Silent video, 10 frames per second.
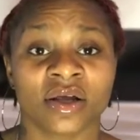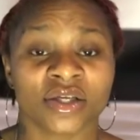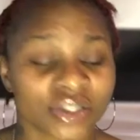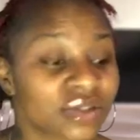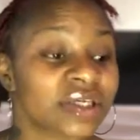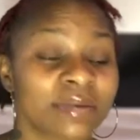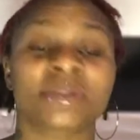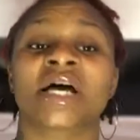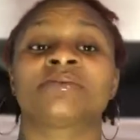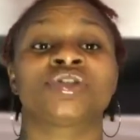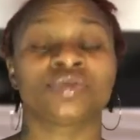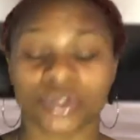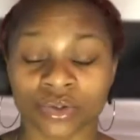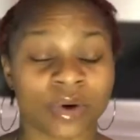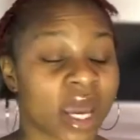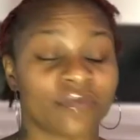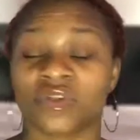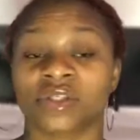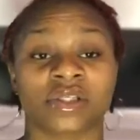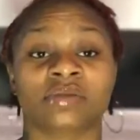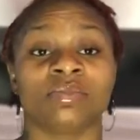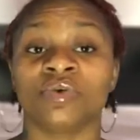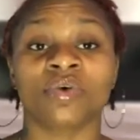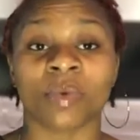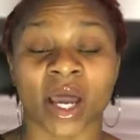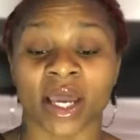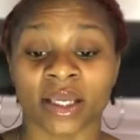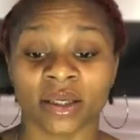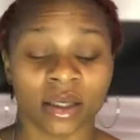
So sometimes you do have to just move away,